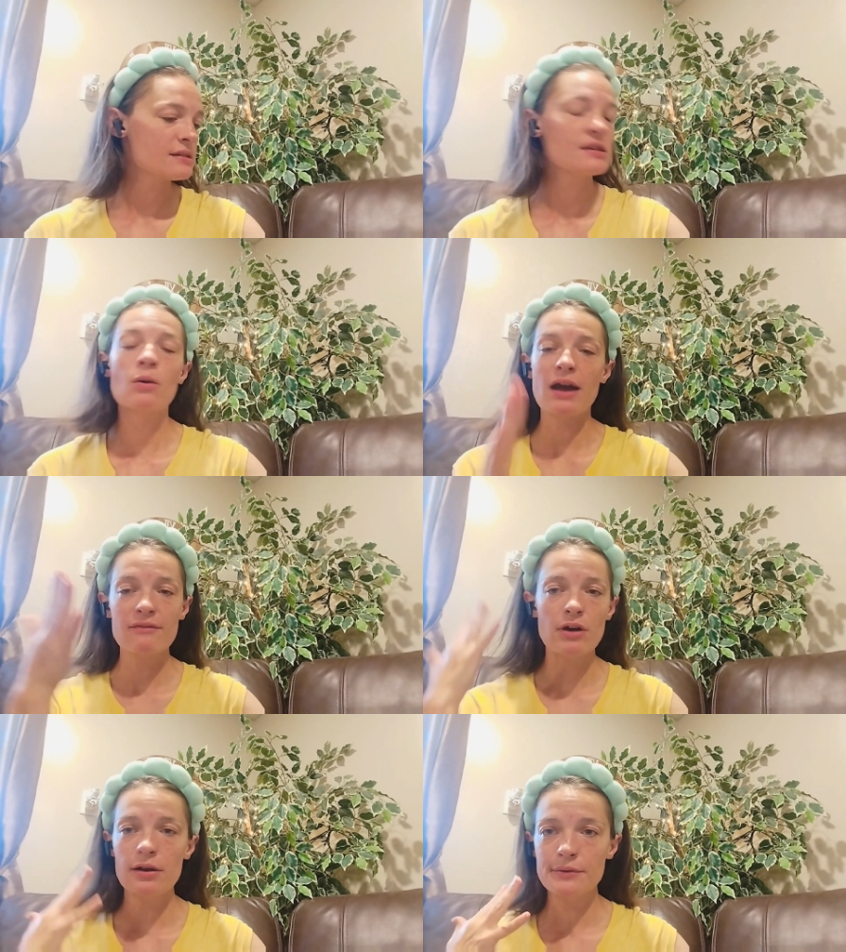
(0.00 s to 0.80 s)
So I've
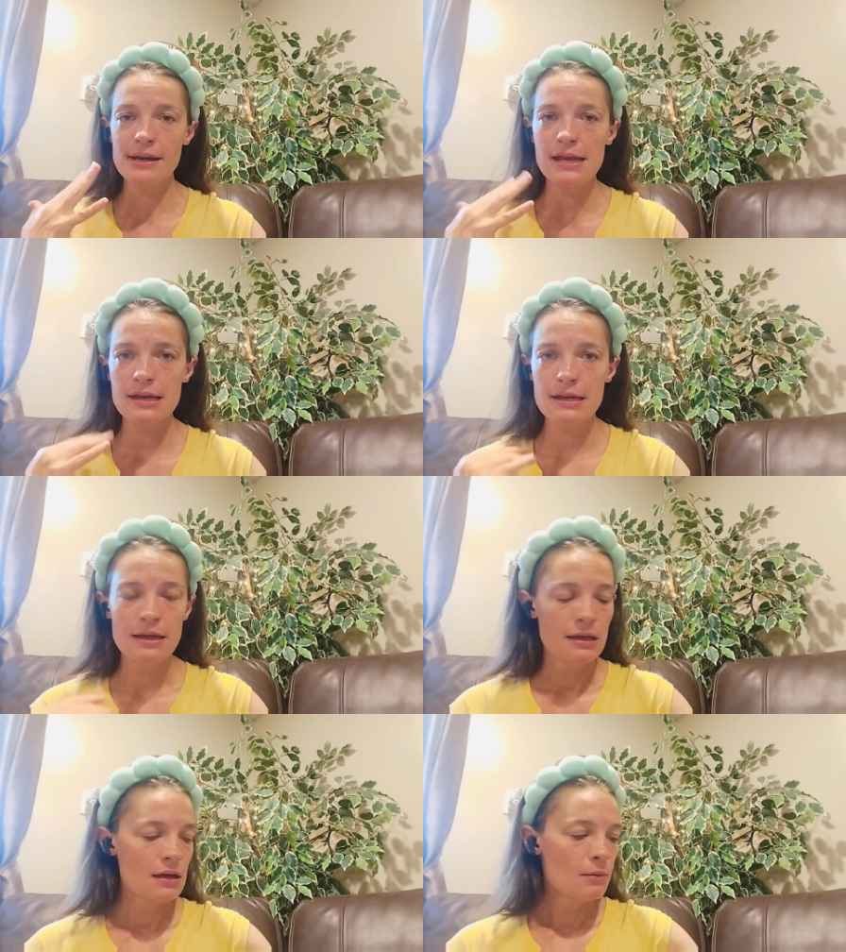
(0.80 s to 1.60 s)
already
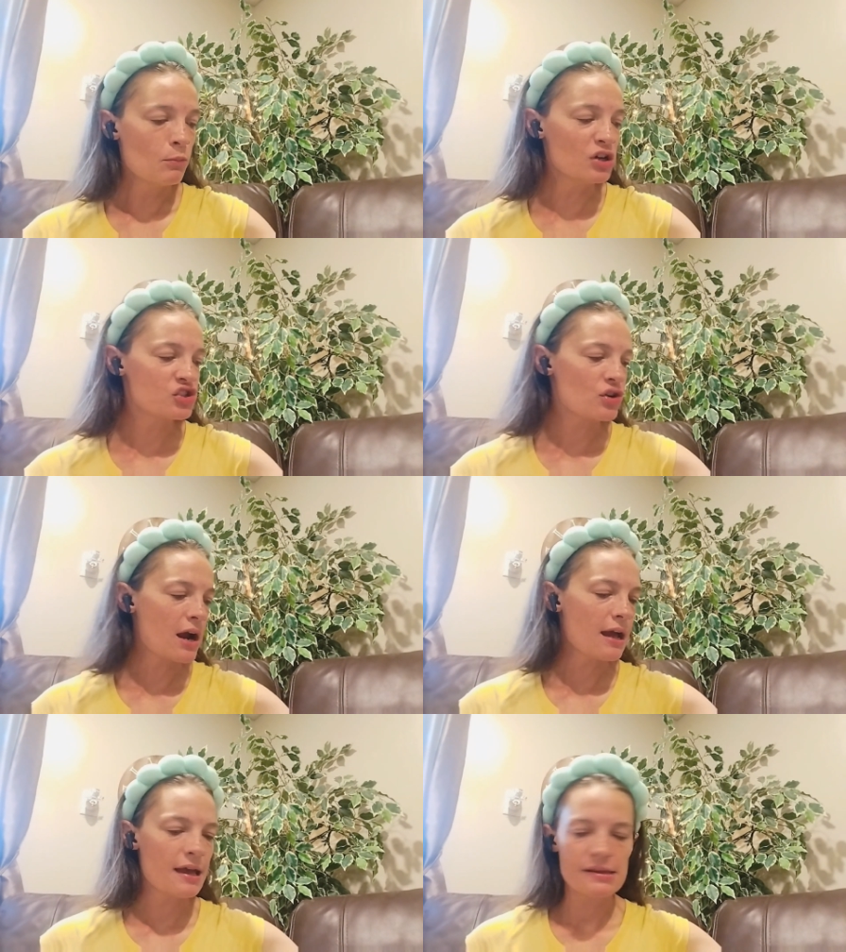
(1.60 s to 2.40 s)

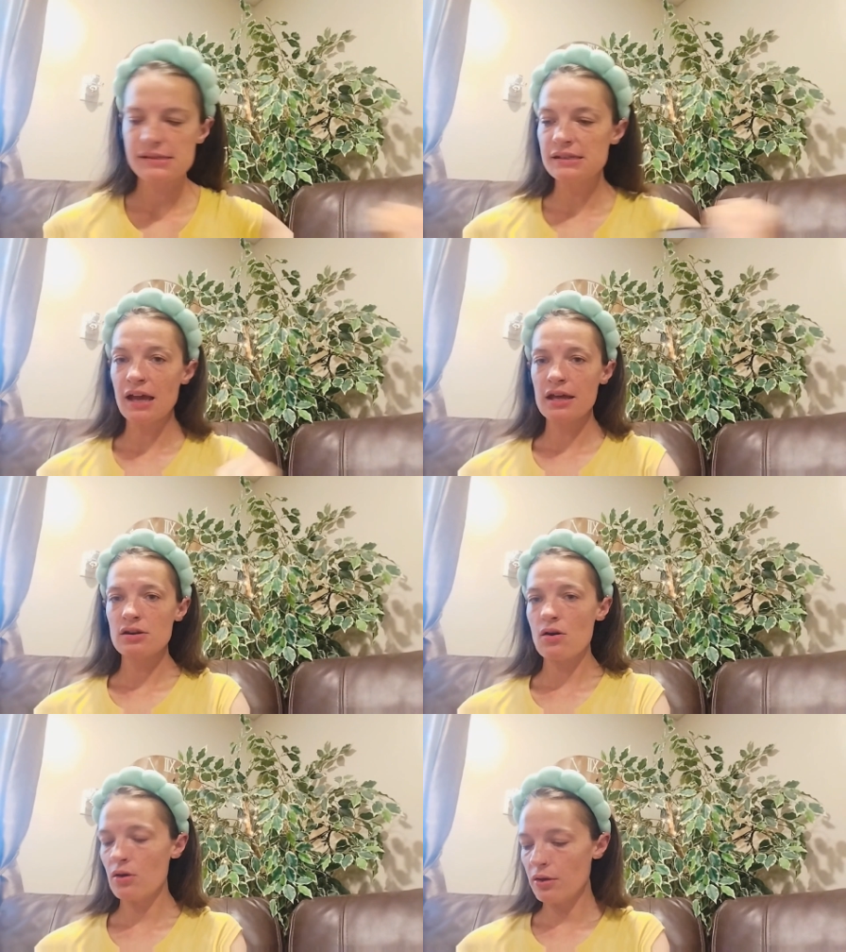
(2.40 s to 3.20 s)
moisturized, done
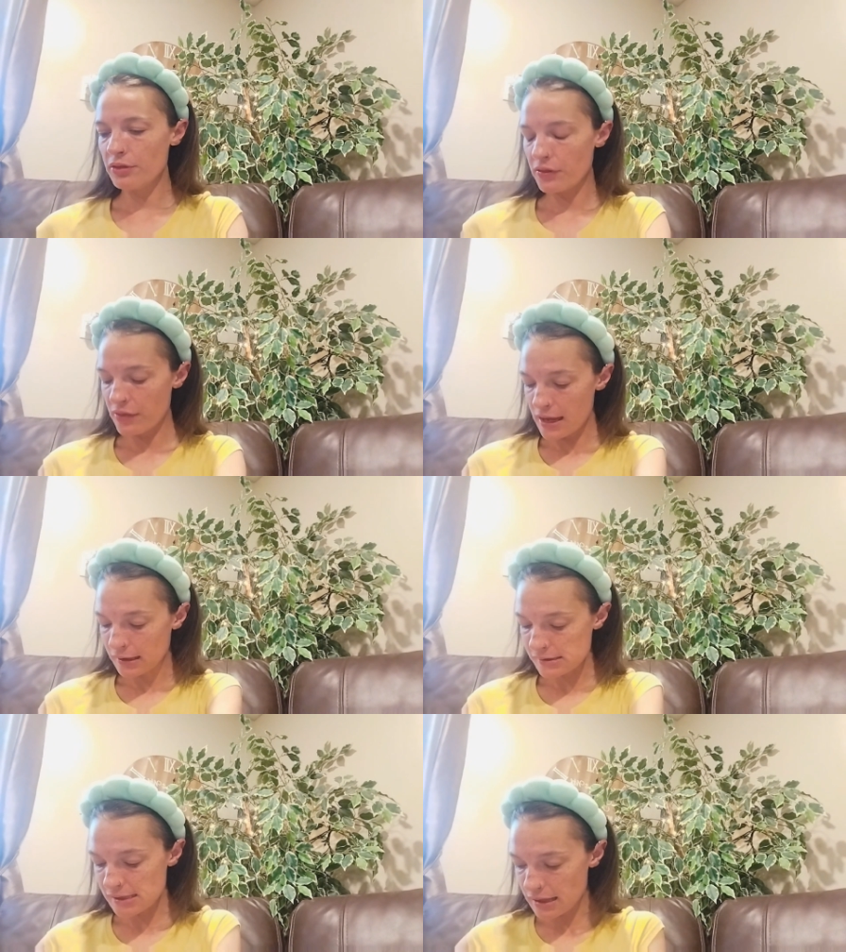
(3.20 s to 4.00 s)
all the
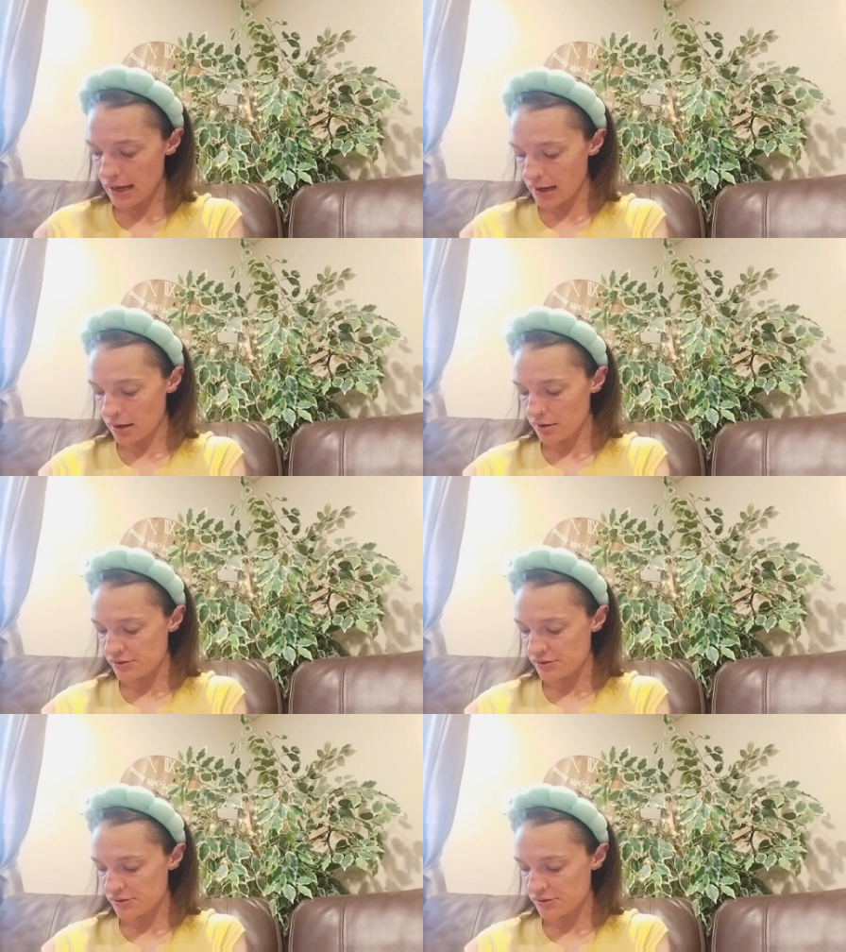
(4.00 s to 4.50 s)
things there.